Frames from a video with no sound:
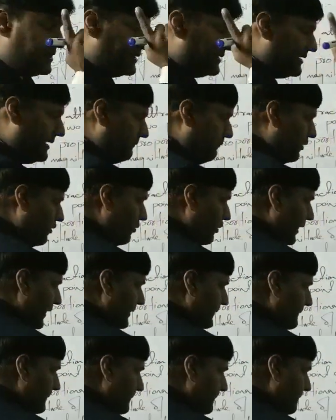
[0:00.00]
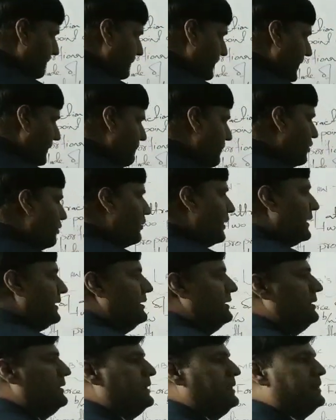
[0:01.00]
Number one,
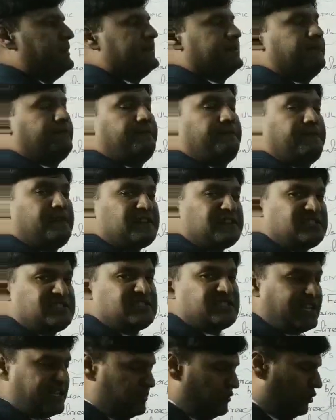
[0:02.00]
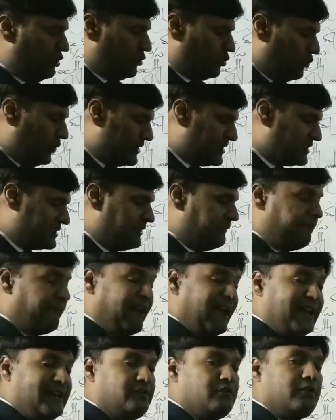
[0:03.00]
the first thing on which the
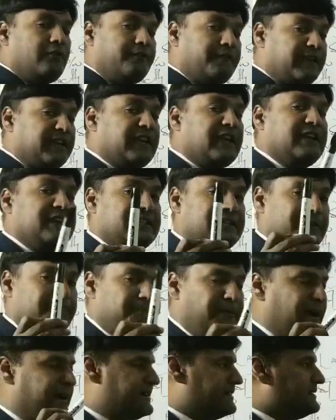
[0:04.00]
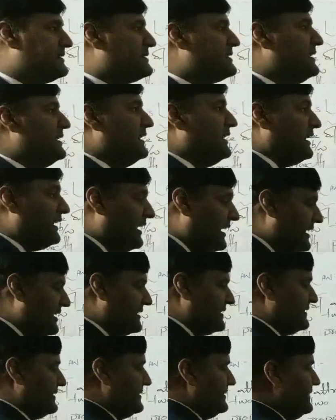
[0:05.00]
value of K depends
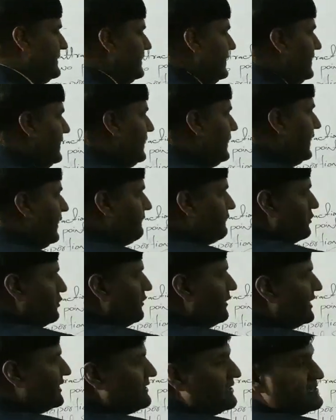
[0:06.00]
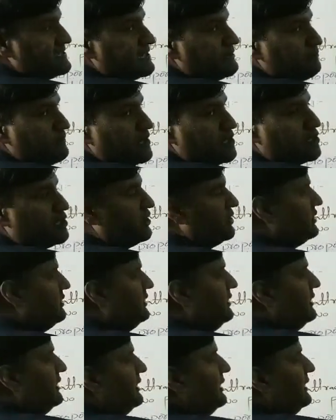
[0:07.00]
is, if you look at this
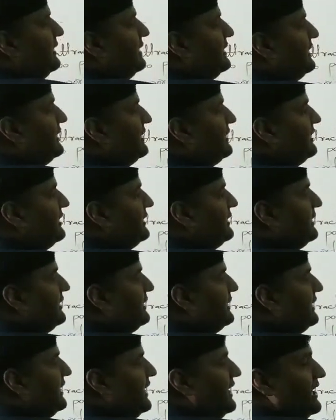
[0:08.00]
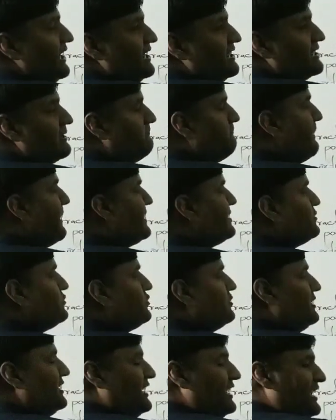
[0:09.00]
equation, K depends
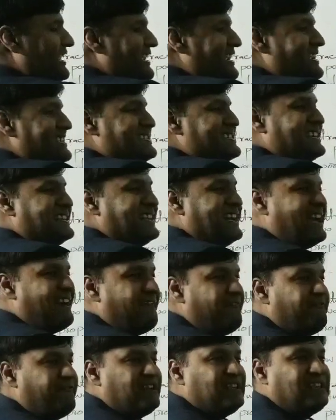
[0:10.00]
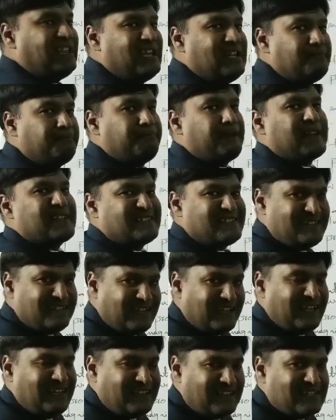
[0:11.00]
on each and everything
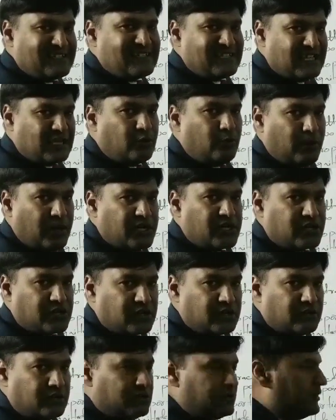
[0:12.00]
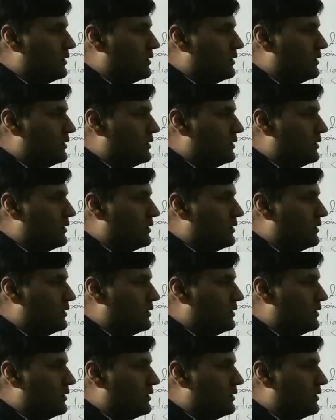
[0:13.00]
present in this equation.